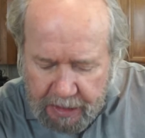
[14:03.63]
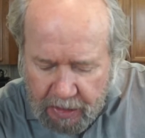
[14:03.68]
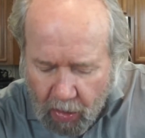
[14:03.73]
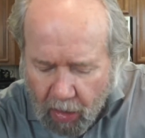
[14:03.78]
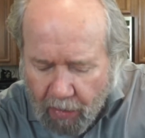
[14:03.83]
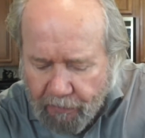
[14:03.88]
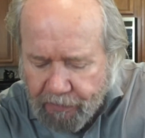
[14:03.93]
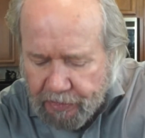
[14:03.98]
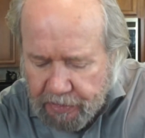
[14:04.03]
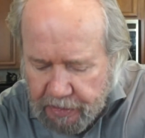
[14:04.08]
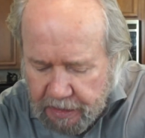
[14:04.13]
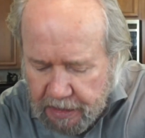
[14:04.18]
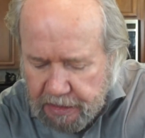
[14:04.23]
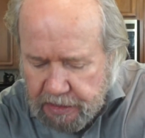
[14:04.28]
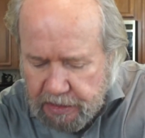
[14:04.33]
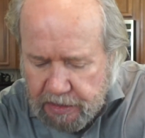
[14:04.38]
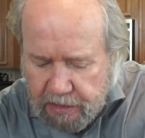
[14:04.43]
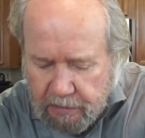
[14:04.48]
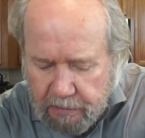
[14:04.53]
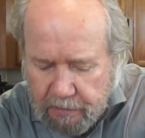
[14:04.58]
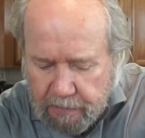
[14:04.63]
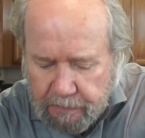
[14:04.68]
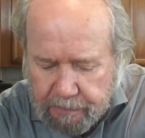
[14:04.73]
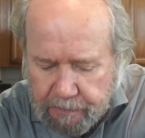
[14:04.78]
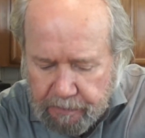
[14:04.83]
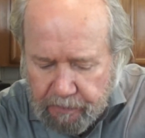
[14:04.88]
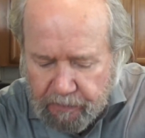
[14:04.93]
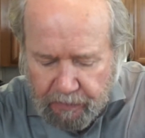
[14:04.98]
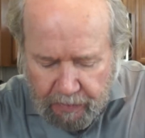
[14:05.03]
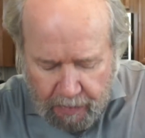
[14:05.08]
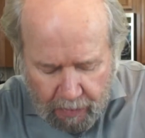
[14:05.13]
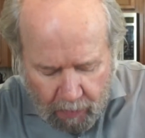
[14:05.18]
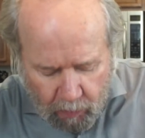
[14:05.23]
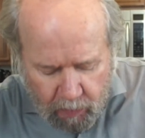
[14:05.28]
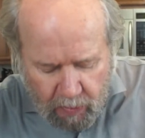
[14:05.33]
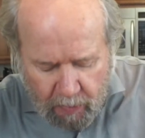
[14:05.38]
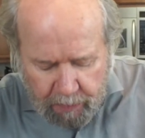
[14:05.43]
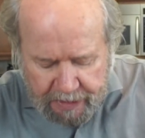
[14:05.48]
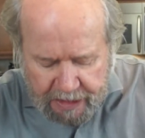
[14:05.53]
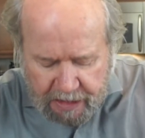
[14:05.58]
off of this
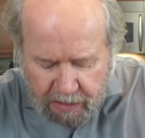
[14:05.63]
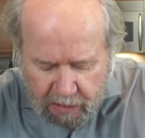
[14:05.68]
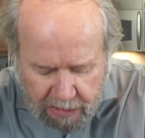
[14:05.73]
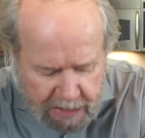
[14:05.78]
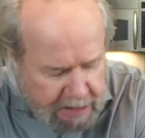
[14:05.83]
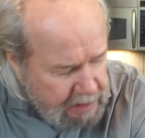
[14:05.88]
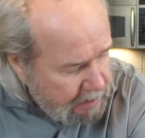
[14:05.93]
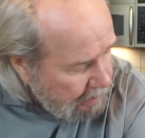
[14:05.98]
when we clean